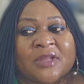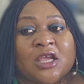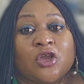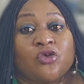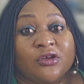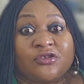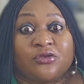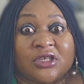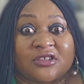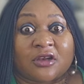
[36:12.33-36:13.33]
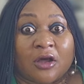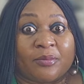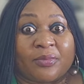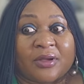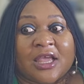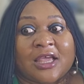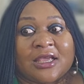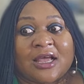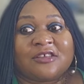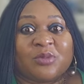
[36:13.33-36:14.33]
He goes to the slum.
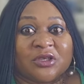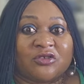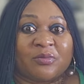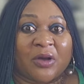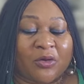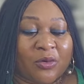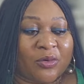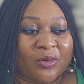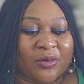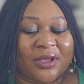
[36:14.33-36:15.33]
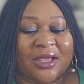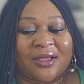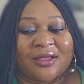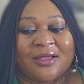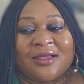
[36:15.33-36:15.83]
He has been to Makoko, okay?